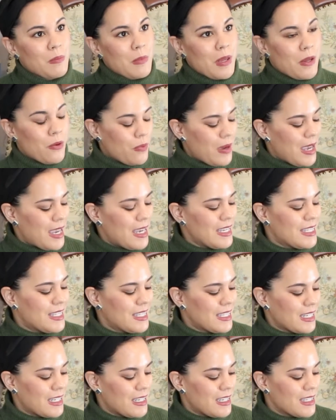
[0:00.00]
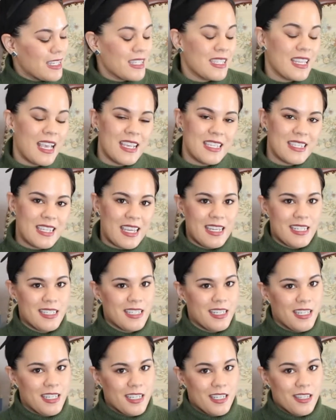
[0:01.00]
my waist is a size
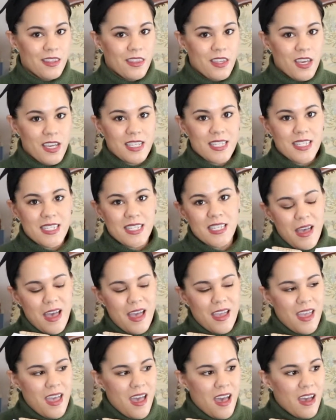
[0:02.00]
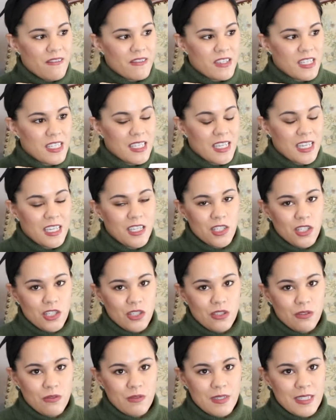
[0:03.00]
18, thus I have to get
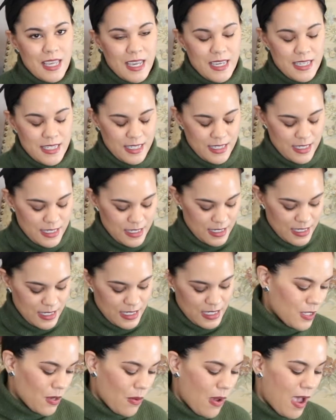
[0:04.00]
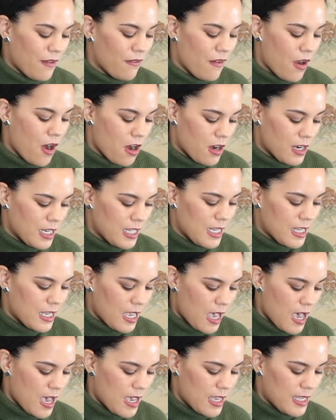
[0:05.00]
two sizes. So I've already
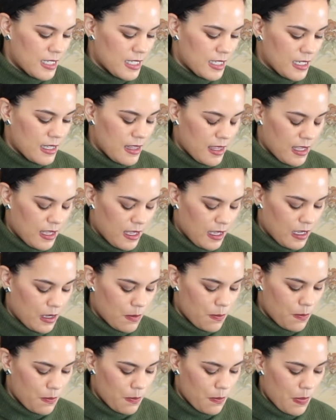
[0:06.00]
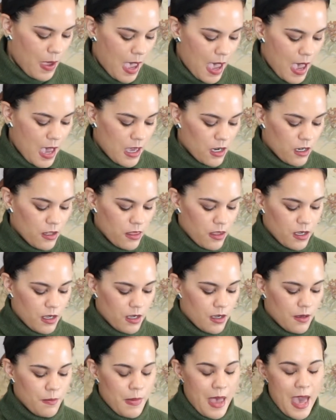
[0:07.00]
cut the
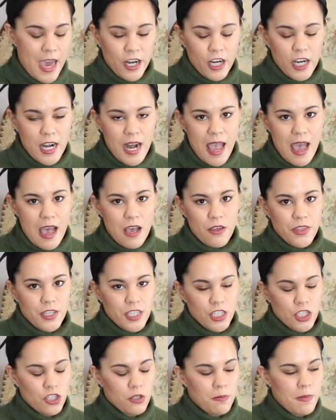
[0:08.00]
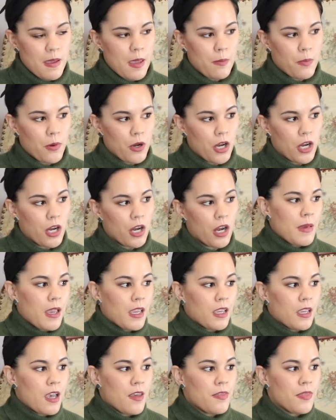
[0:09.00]
pattern out, the tissue paper.
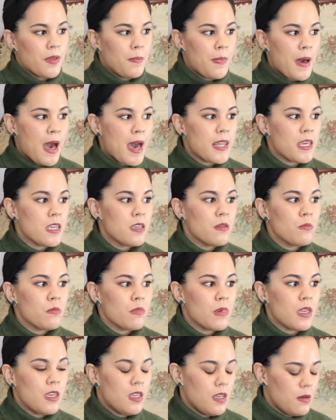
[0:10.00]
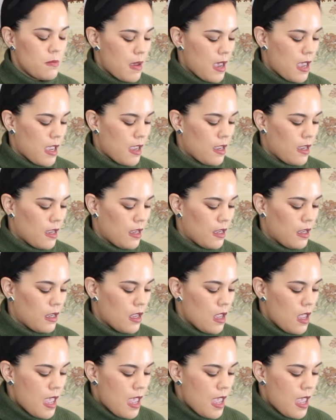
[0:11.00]
I cut the bottom in my